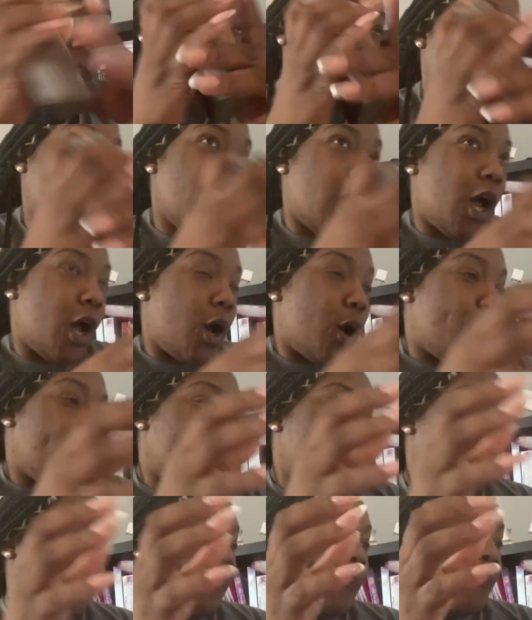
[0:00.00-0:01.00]

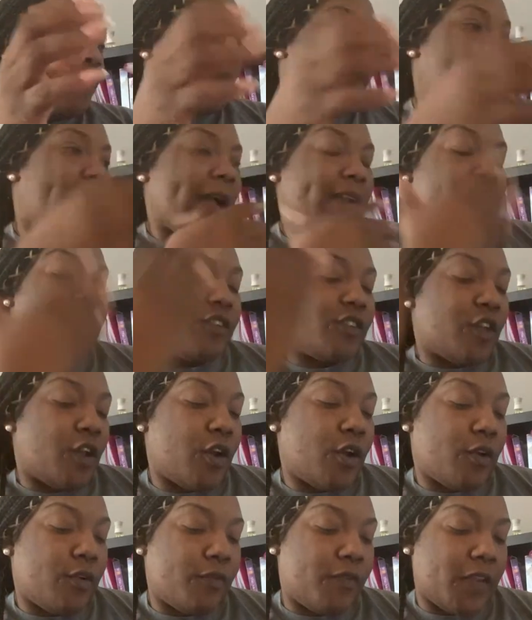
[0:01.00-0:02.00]
I
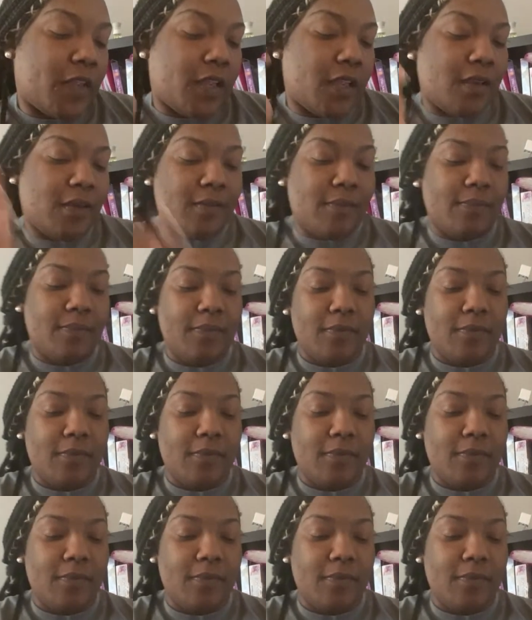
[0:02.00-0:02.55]
deserve it.